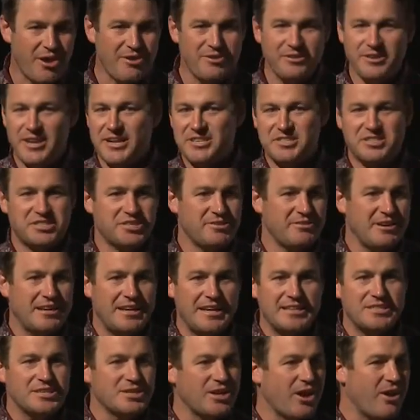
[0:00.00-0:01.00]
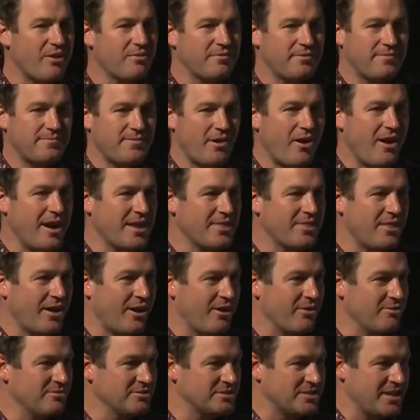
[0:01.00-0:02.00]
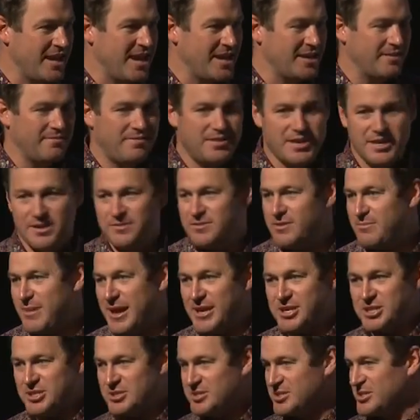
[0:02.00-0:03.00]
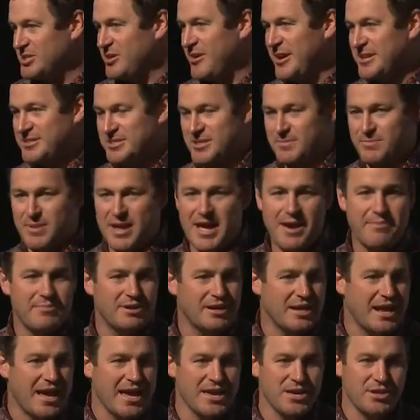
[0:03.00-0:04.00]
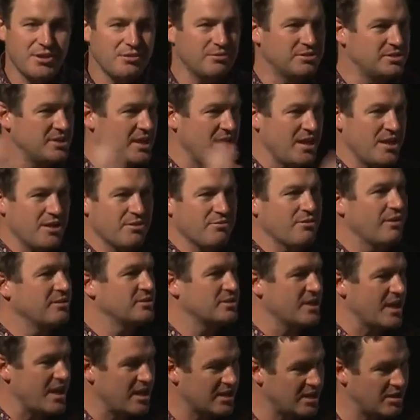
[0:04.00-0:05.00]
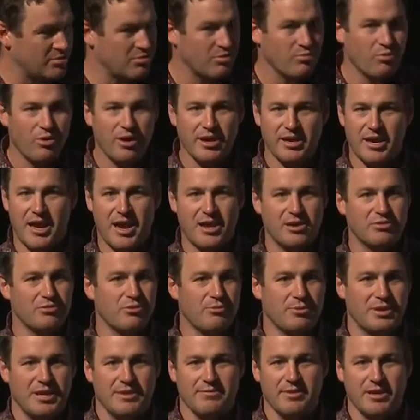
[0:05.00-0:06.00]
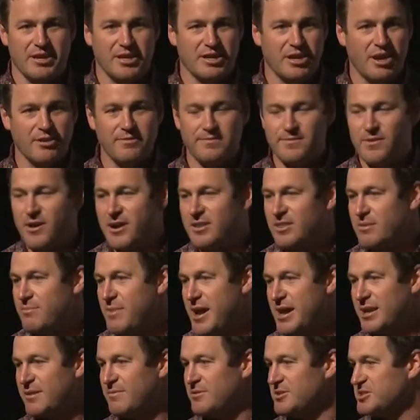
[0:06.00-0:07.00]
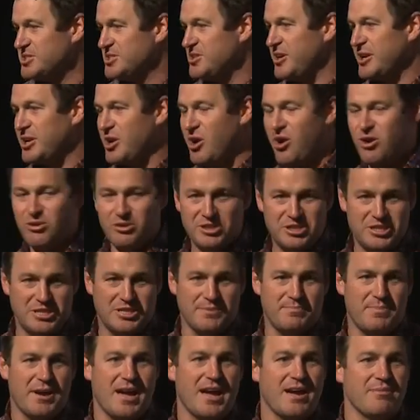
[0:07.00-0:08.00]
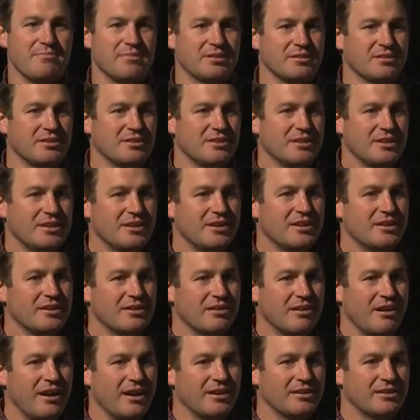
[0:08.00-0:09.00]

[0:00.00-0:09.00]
necessarily need to go and find those out of the information science department at AUT or Otago or Waikato or whatever. You go find them out of the psychology department, right?